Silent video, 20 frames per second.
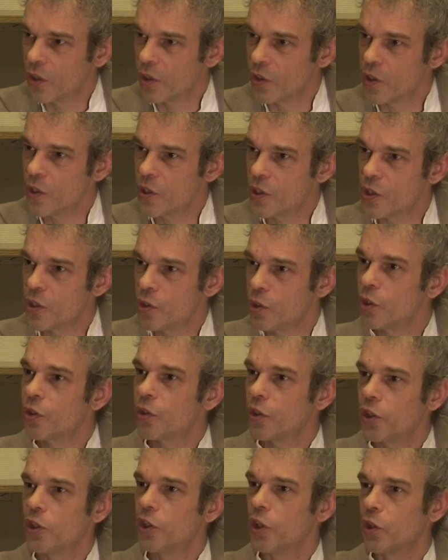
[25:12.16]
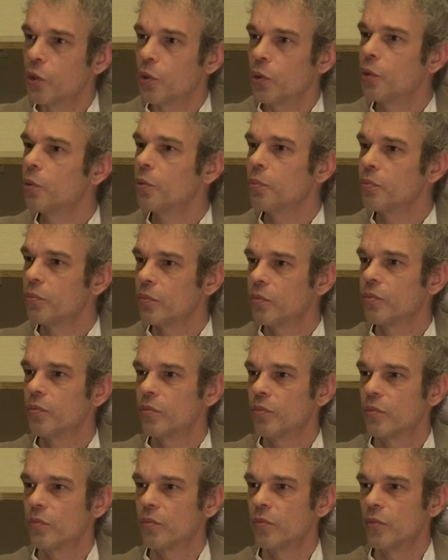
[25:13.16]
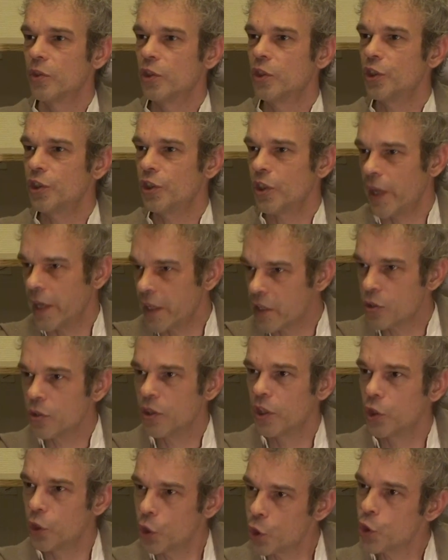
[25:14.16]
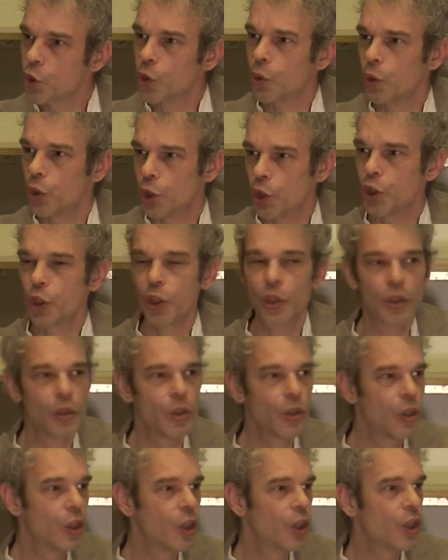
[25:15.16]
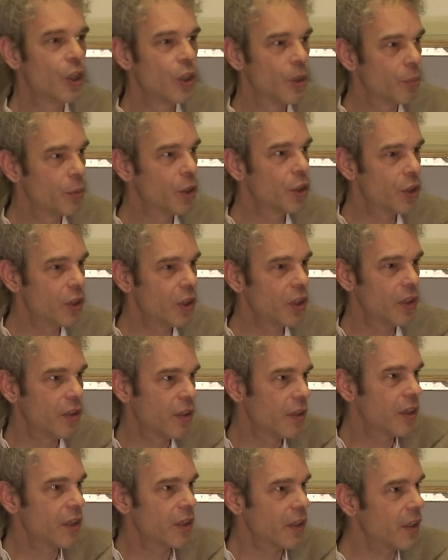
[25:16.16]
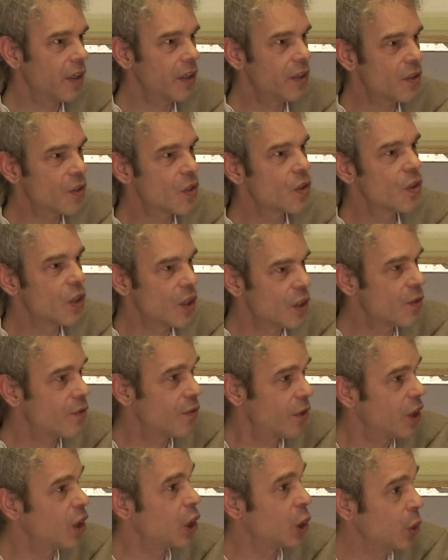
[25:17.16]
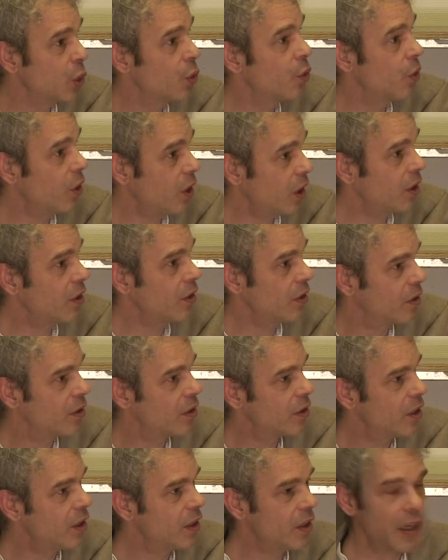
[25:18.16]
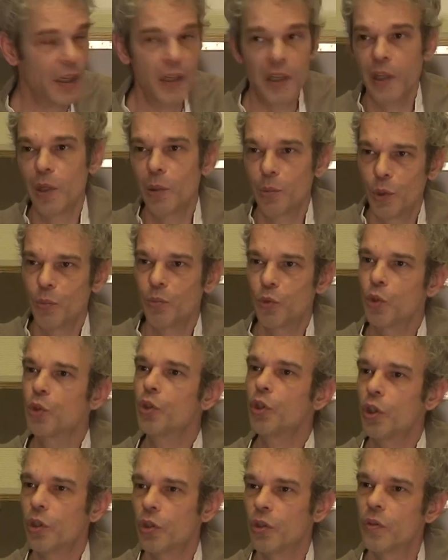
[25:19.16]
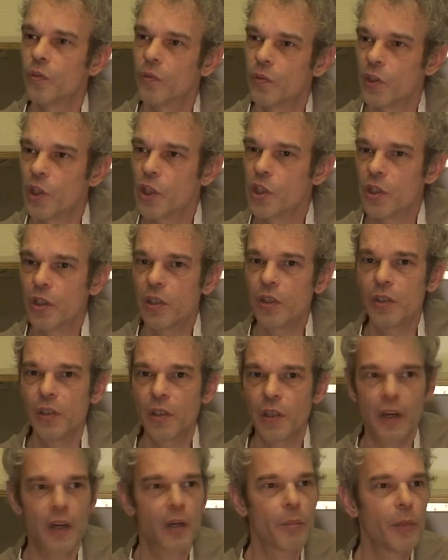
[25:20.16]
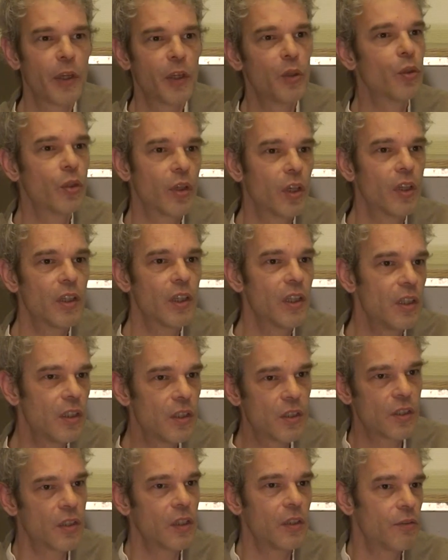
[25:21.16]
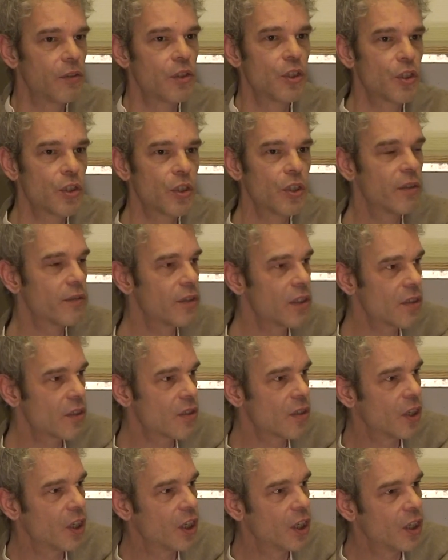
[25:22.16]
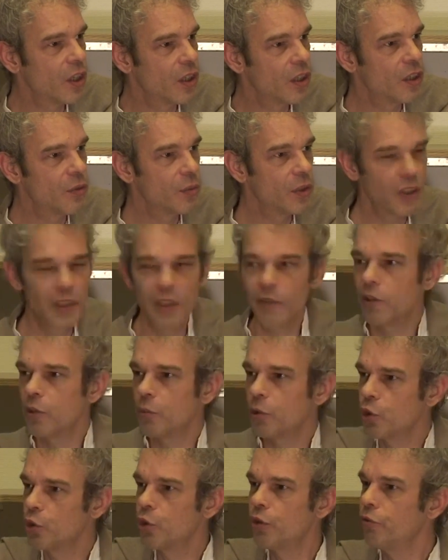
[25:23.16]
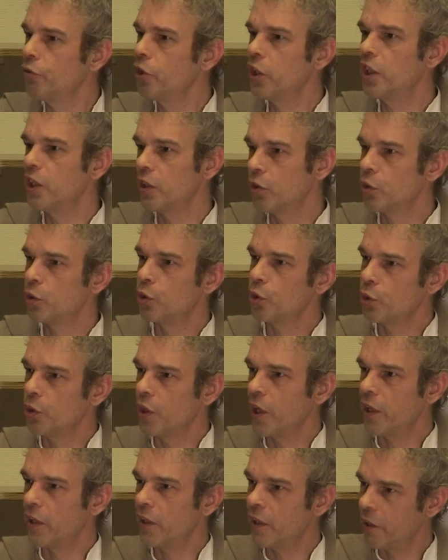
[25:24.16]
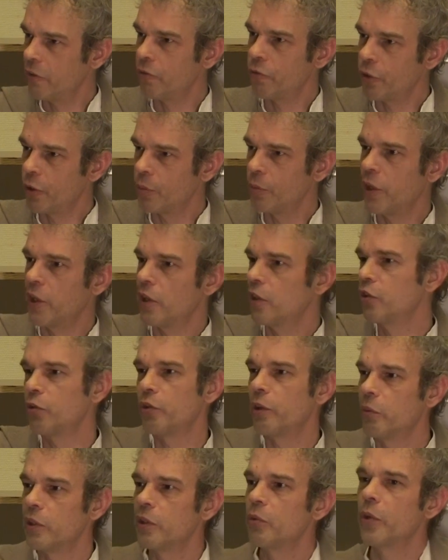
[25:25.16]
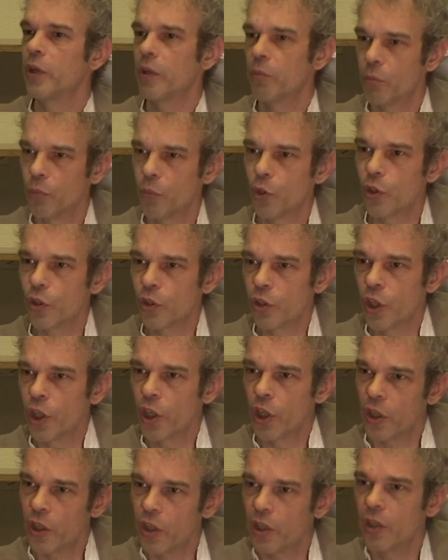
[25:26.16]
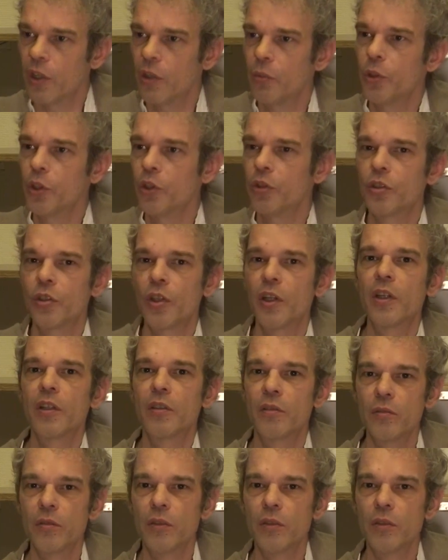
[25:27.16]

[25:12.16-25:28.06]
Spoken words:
This is not at their home. This is actually not so logical, but in their case is a very good thing. It can help them to grow. It's a little karma yoga, a little self-service. It will give them a good feeling to do that, and from there they will want more, and they will start,